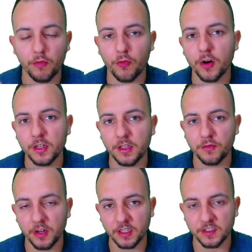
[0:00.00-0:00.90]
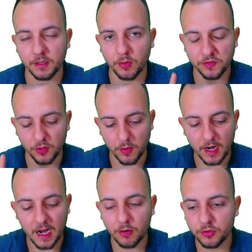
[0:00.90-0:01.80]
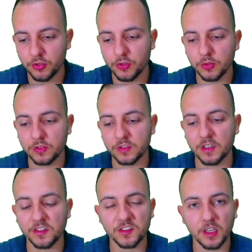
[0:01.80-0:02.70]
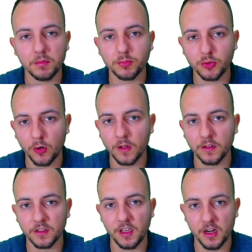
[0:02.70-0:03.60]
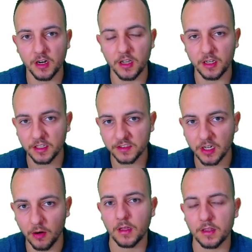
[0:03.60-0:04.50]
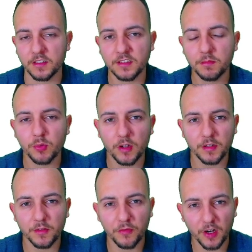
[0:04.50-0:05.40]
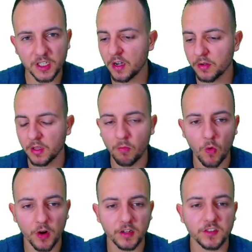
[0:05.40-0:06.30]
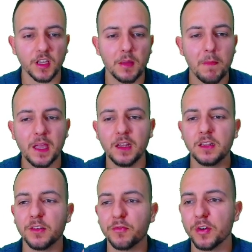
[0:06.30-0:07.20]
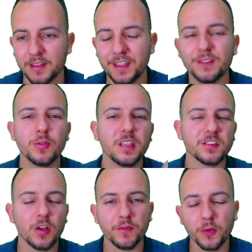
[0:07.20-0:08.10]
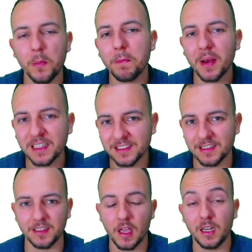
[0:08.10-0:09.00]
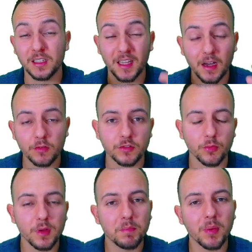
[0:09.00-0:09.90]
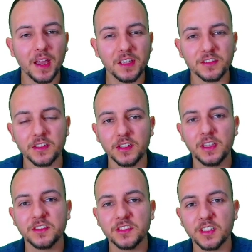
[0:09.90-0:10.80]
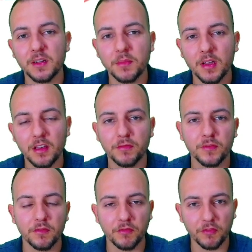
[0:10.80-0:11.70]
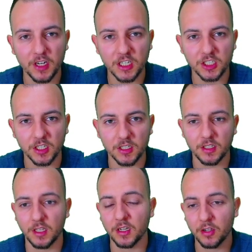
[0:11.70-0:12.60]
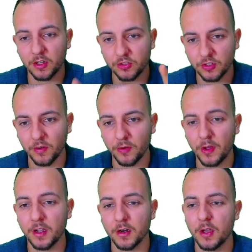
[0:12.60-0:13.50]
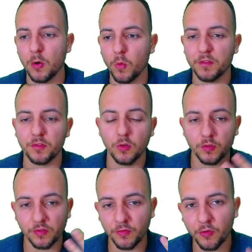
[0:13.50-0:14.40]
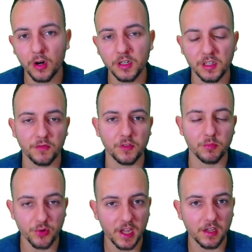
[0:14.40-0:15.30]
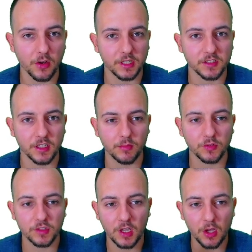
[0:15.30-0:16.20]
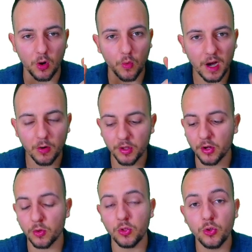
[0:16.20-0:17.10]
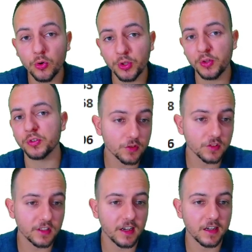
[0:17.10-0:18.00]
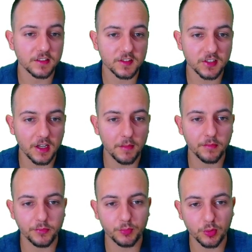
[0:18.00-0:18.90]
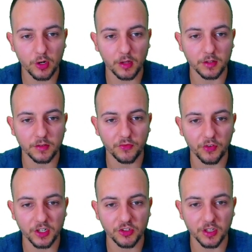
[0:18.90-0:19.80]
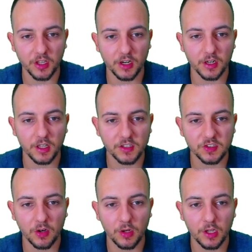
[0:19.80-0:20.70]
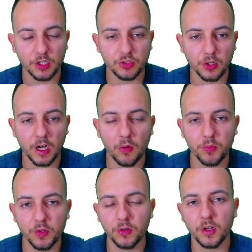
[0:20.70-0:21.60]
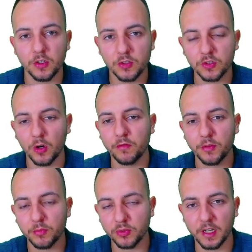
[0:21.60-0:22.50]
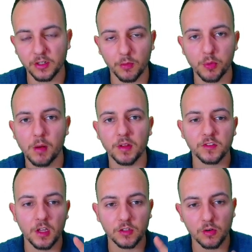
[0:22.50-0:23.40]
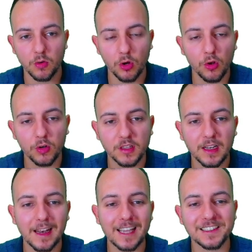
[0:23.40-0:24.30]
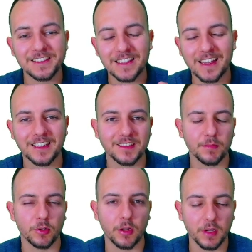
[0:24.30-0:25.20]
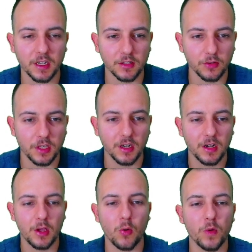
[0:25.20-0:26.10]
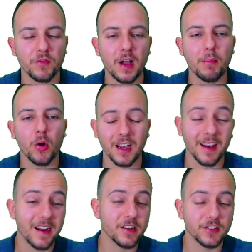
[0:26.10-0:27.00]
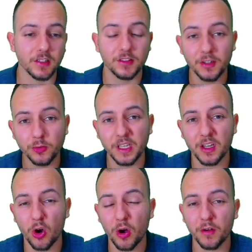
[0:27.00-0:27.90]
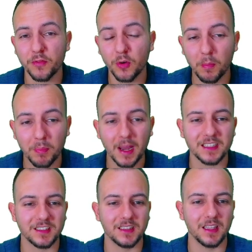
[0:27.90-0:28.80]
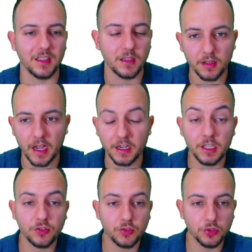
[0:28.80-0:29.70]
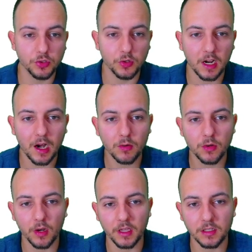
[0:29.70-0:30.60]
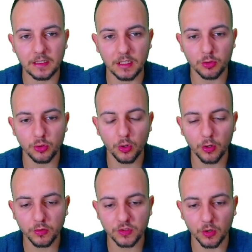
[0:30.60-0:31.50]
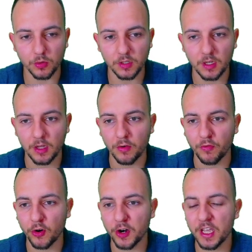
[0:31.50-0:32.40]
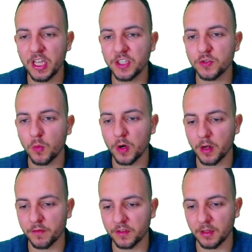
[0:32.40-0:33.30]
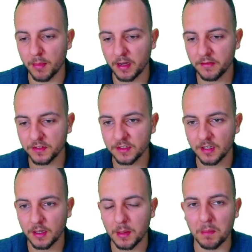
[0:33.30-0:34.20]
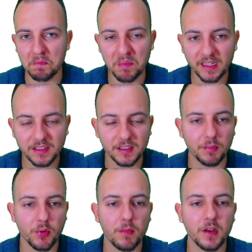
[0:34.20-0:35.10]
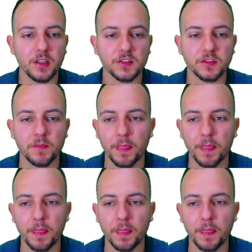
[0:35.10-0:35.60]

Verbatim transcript: 4 different examples on how to use the sum product here in Excel. The sum product function works in many different degrees of complexity, and it can also replace the SUMIF function. And I'm going to show you here with those 4 different practical examples on how can you use the sum product function here in Excel to help you solve practical problems. So look the last example that we're going to do here with a more larger degree of complexity. I need to calculate the total sold for each one of the months, but the problem is